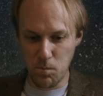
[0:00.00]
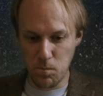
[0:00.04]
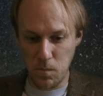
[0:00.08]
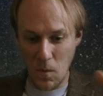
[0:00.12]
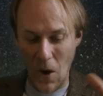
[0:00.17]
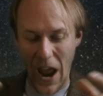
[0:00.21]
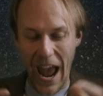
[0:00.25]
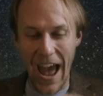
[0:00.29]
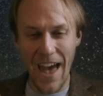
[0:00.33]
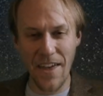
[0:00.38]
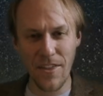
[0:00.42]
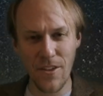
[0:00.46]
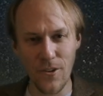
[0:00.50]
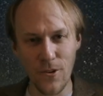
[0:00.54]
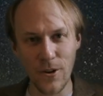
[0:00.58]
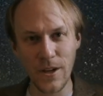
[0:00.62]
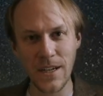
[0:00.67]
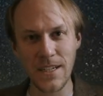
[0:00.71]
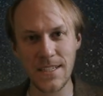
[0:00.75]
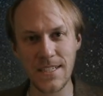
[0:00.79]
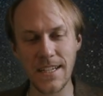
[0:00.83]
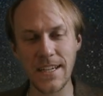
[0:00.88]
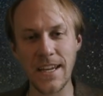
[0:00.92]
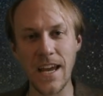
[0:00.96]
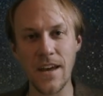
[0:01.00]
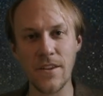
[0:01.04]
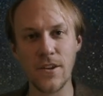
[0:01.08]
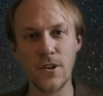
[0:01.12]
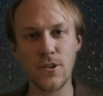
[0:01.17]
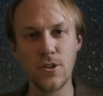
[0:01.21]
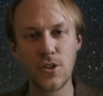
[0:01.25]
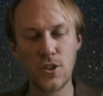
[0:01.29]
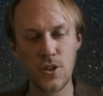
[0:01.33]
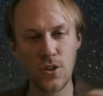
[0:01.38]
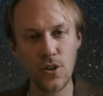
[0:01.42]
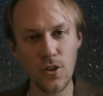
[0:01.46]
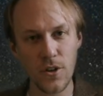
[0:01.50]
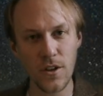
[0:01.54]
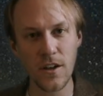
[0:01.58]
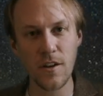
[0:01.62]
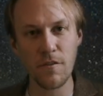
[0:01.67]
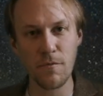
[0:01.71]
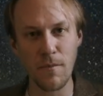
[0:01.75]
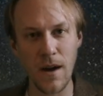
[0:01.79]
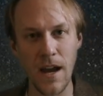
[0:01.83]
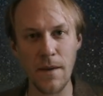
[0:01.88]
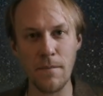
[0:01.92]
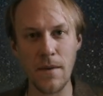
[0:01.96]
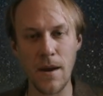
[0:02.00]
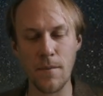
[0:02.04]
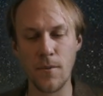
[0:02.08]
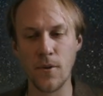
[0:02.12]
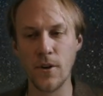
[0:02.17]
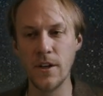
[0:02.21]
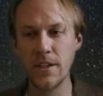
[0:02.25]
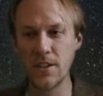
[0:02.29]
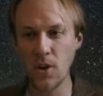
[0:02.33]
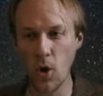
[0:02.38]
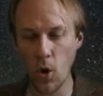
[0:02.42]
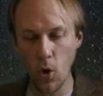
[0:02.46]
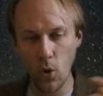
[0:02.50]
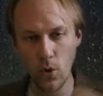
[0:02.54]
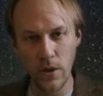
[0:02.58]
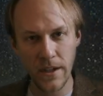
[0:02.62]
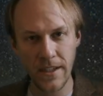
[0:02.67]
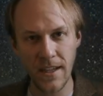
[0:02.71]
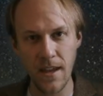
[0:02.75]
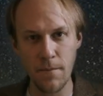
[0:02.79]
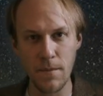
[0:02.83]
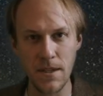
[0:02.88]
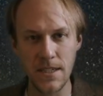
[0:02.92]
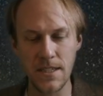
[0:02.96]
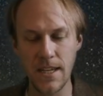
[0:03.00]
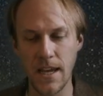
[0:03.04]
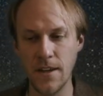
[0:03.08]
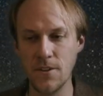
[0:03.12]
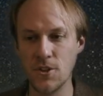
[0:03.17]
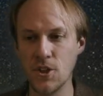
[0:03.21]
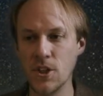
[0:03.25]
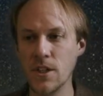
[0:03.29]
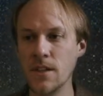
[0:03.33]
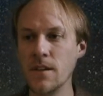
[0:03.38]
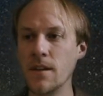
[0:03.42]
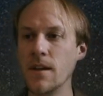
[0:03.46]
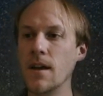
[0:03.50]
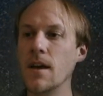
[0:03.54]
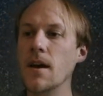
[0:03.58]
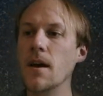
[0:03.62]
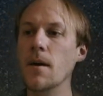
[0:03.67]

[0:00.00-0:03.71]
gathering together certain of my memories, holding them in tension,